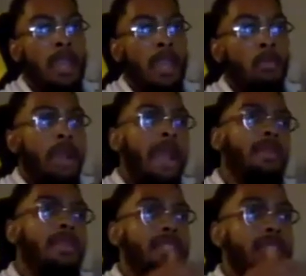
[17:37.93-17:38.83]
And what
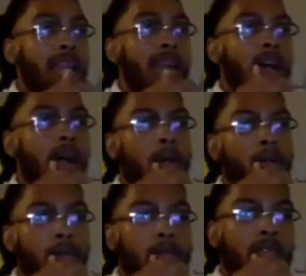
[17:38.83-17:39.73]
happened is that
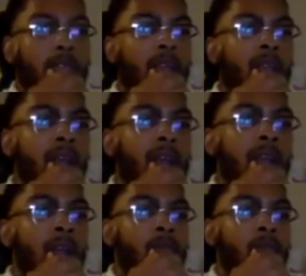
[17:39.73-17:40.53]
I